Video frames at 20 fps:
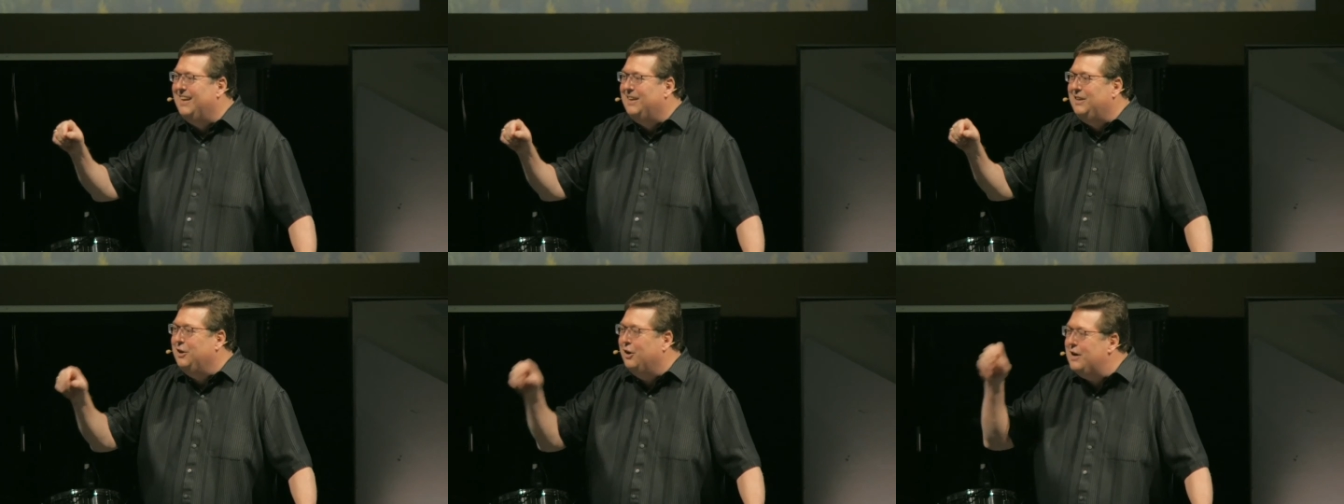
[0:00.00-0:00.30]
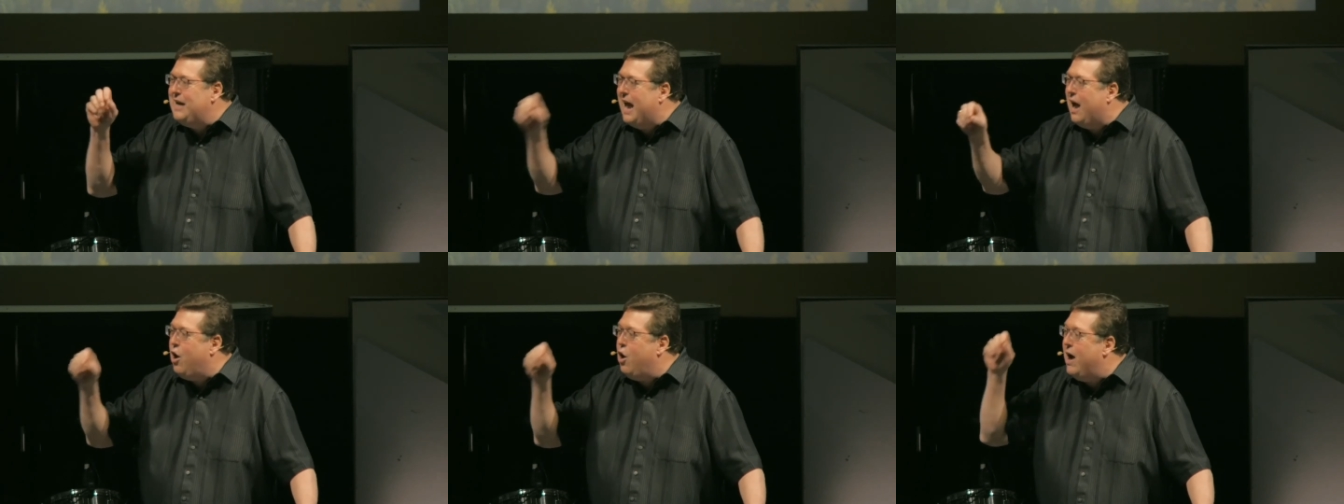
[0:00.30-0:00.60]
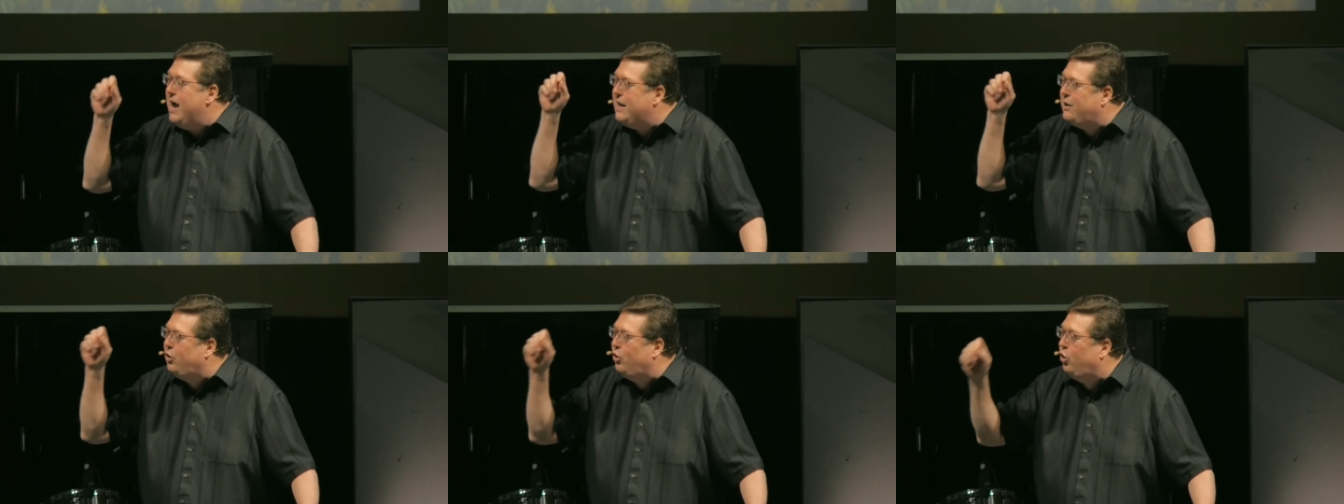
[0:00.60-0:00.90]
You're
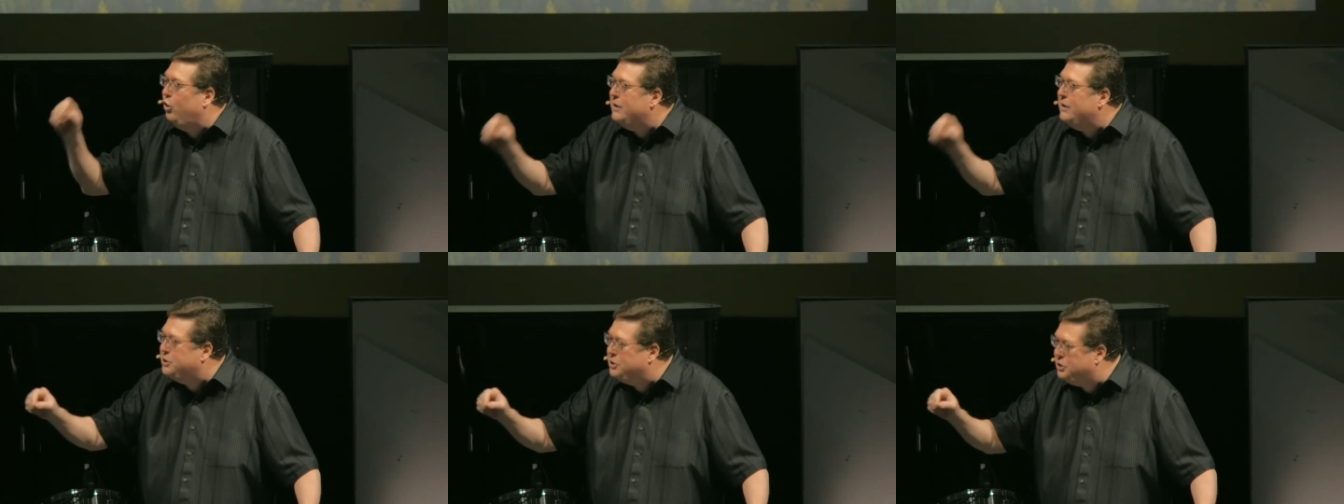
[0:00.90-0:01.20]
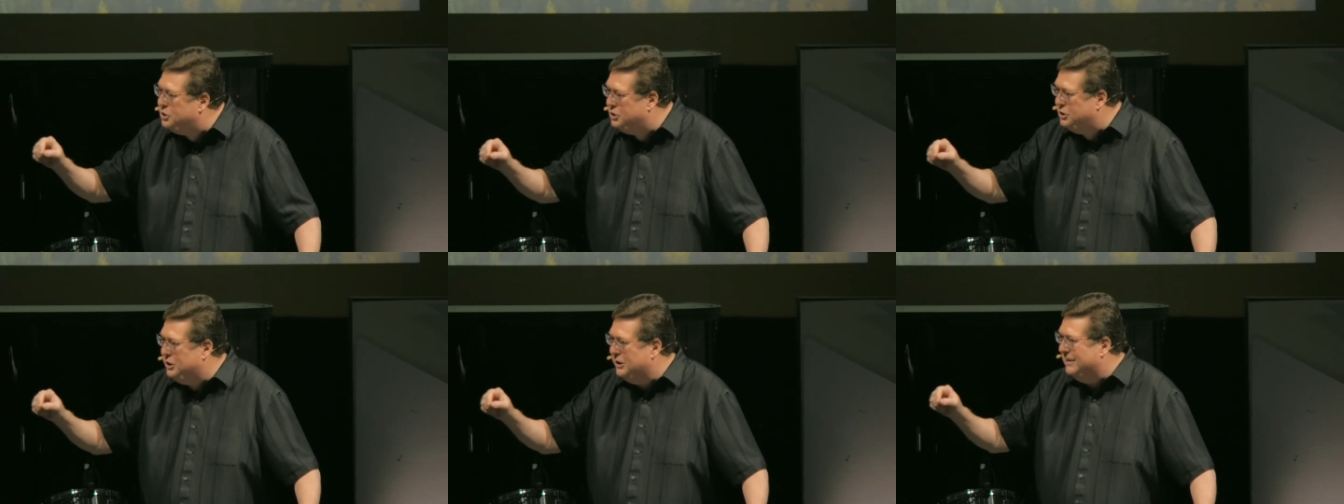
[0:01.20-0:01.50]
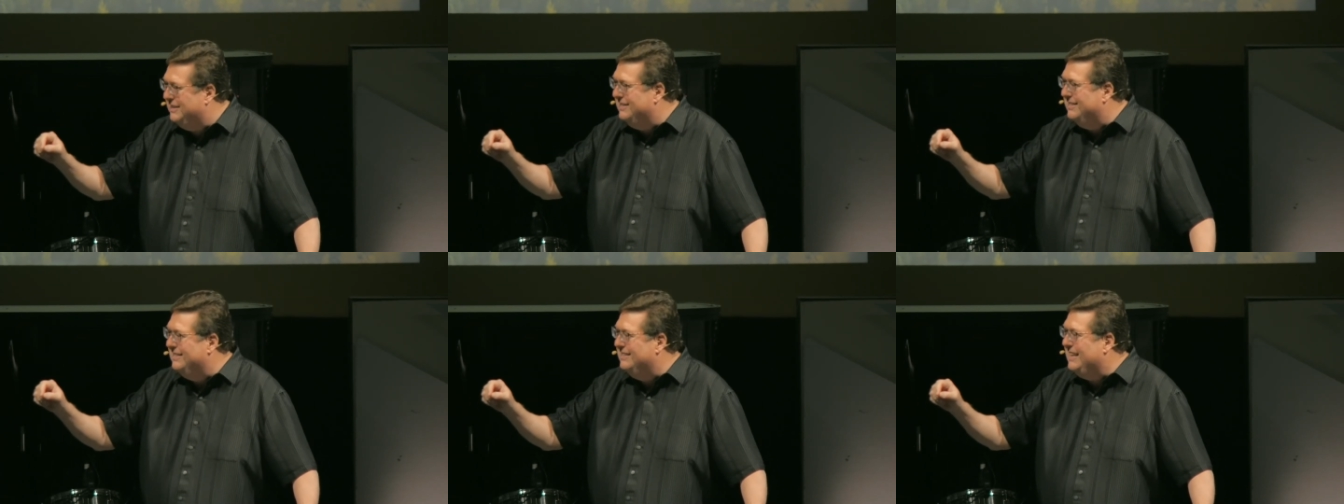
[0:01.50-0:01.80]
now a
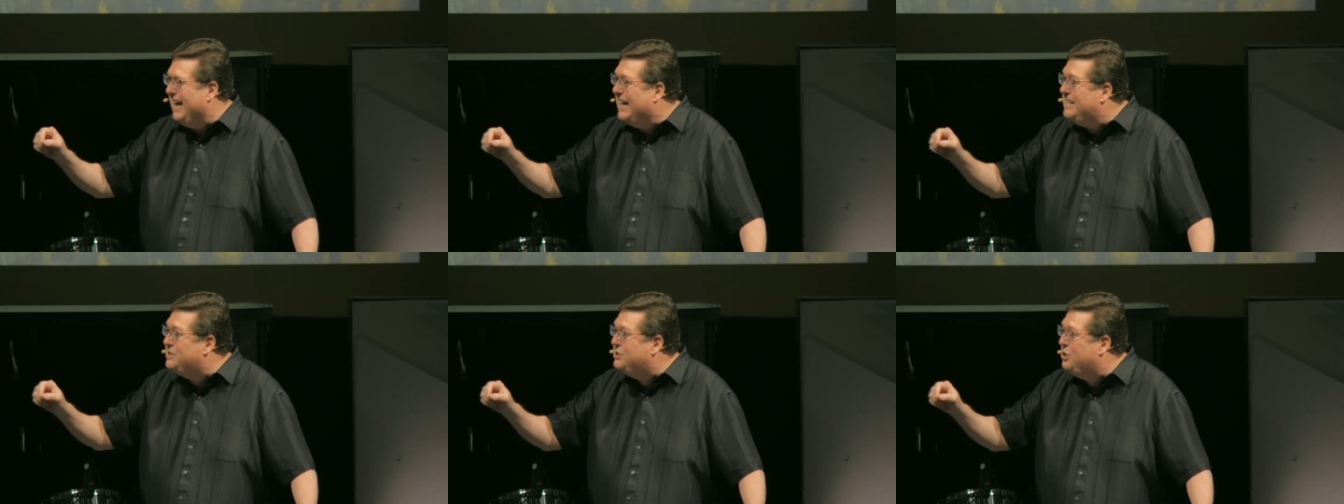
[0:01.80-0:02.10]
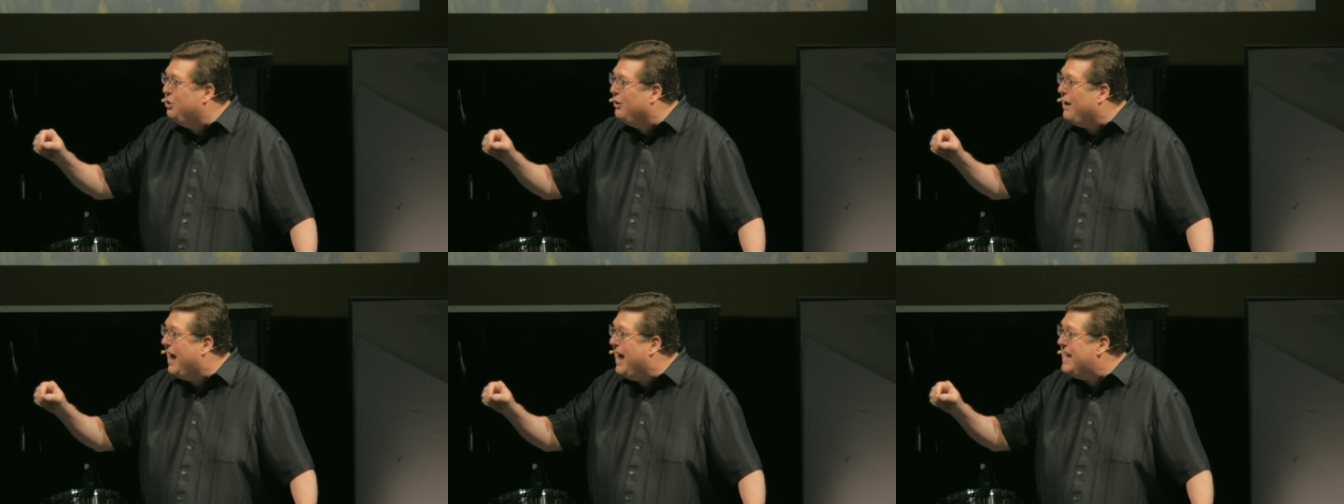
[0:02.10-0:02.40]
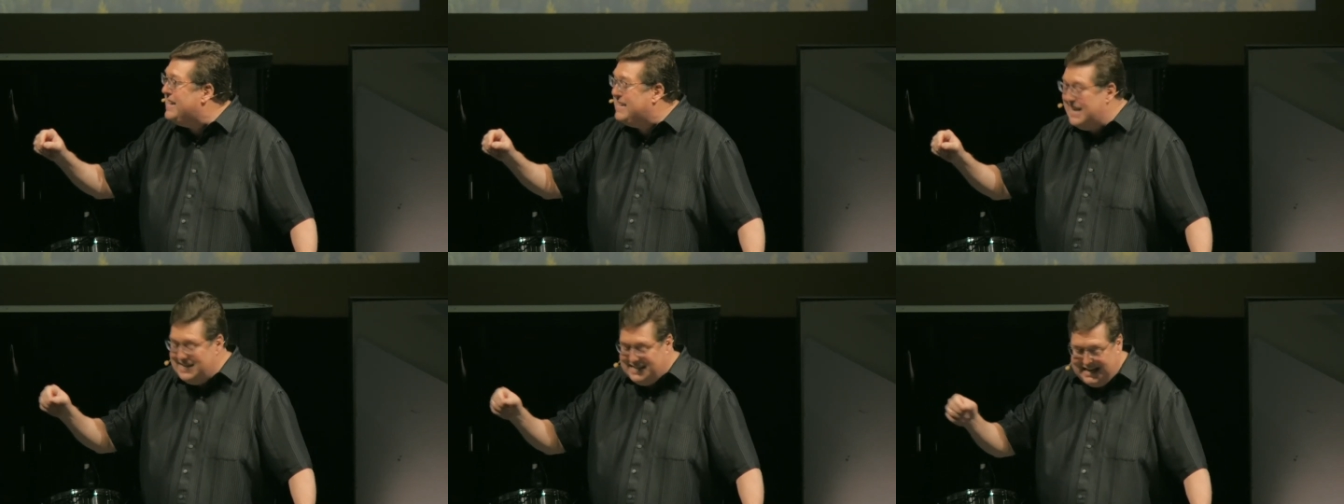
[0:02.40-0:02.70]
Christian. That's your
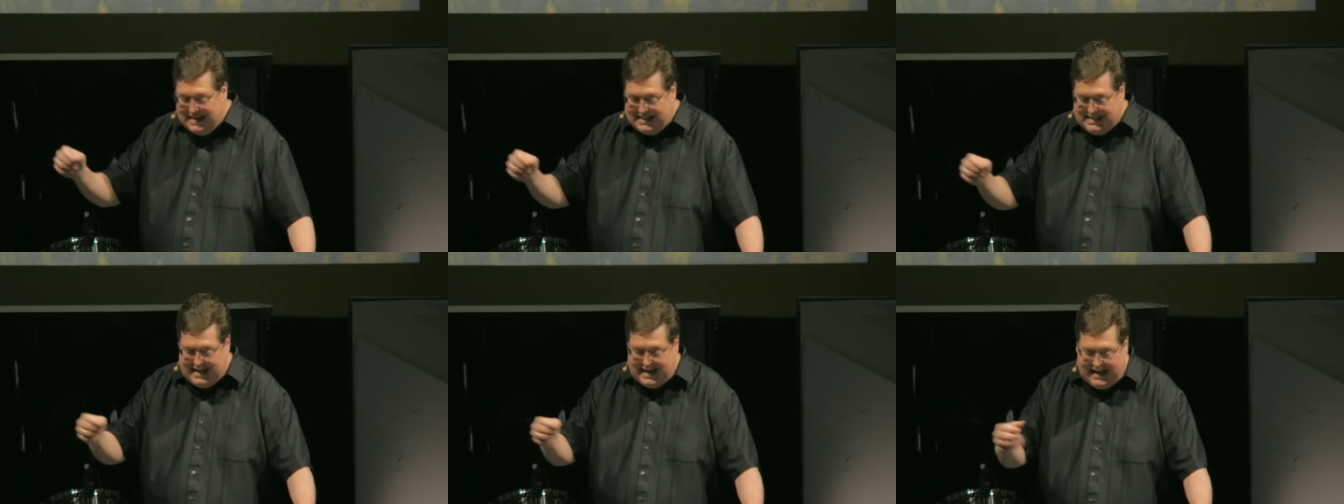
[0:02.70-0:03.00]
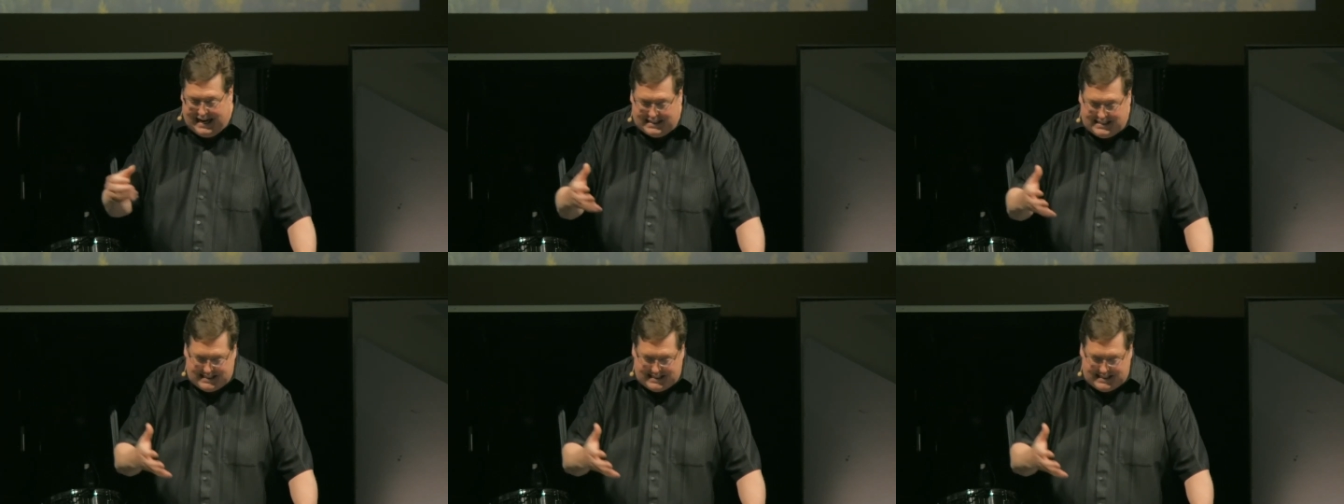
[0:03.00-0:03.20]
identity.